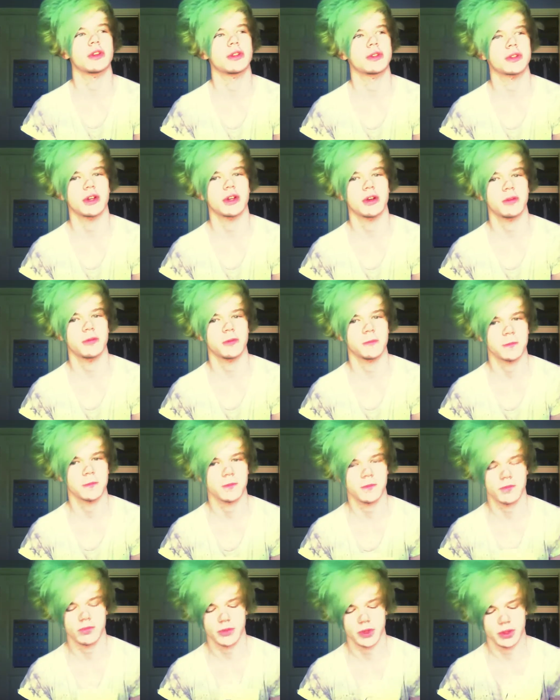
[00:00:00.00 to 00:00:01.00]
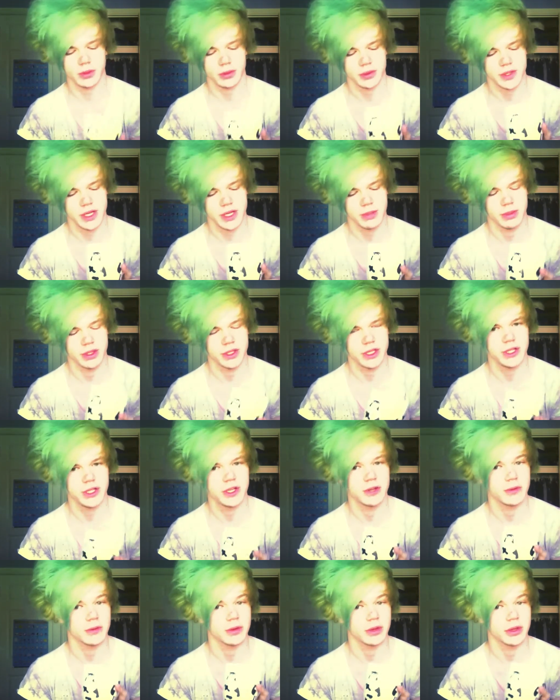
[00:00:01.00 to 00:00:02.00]
stuff. Take my tea
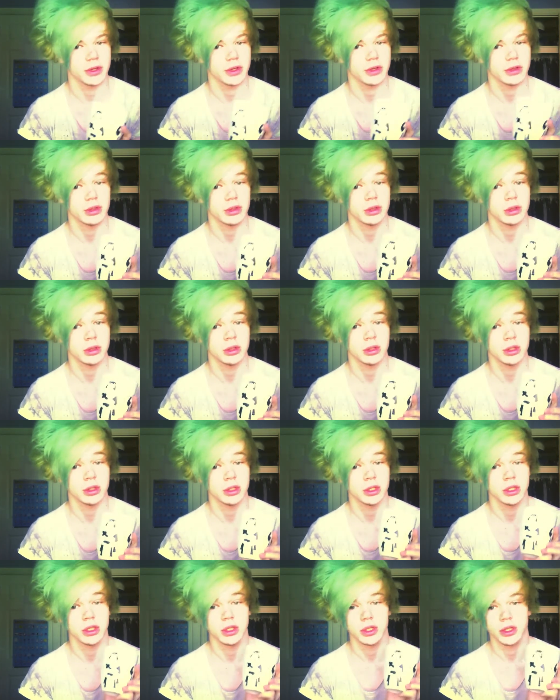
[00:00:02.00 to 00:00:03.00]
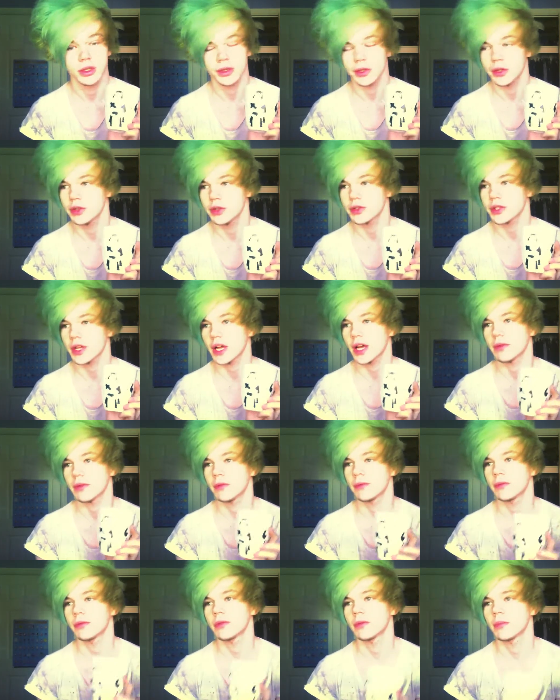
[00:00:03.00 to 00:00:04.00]
differently. Used to
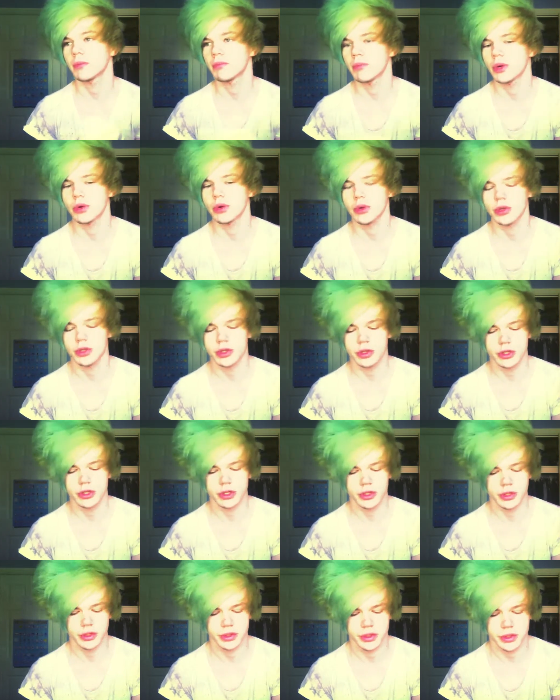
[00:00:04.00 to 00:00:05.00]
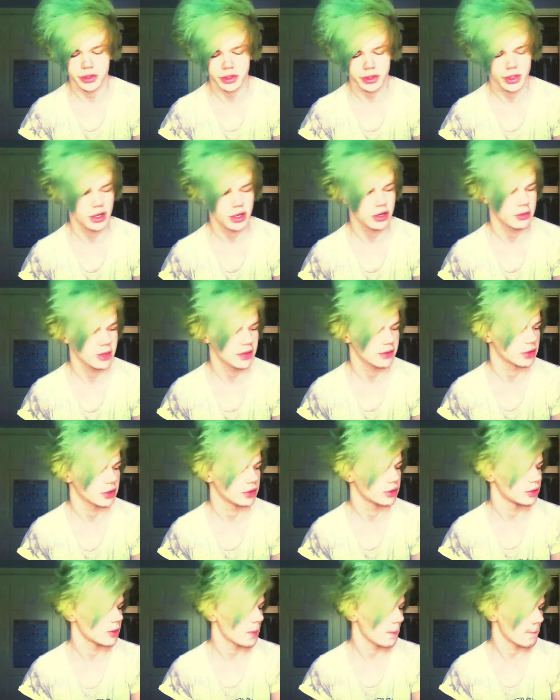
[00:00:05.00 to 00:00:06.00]
have milk and two sugars, now I'm having